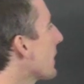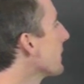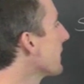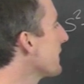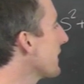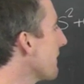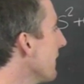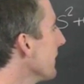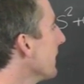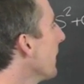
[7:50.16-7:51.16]
gone to this
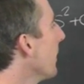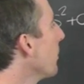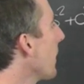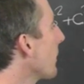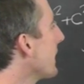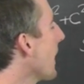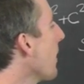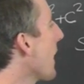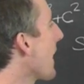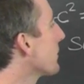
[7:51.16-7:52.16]
effort? Well, we
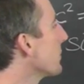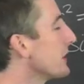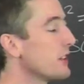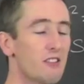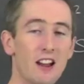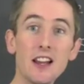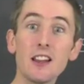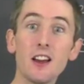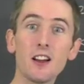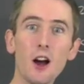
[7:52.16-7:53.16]
know how to integrate
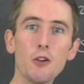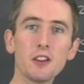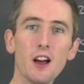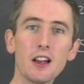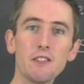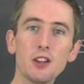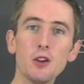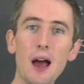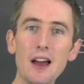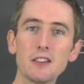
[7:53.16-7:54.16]
cosine of
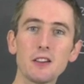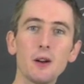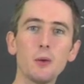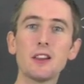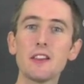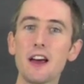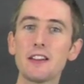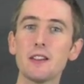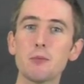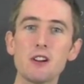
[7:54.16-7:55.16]
2x. We did
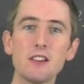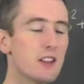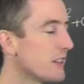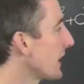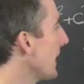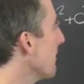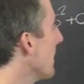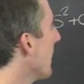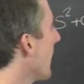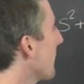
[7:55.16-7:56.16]
that in the previous clip.
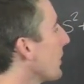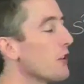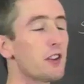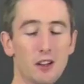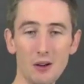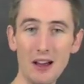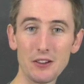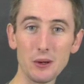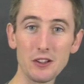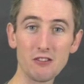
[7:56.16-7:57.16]
And we also know how
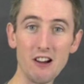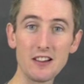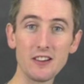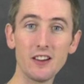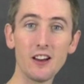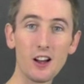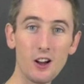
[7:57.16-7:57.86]
to integrate a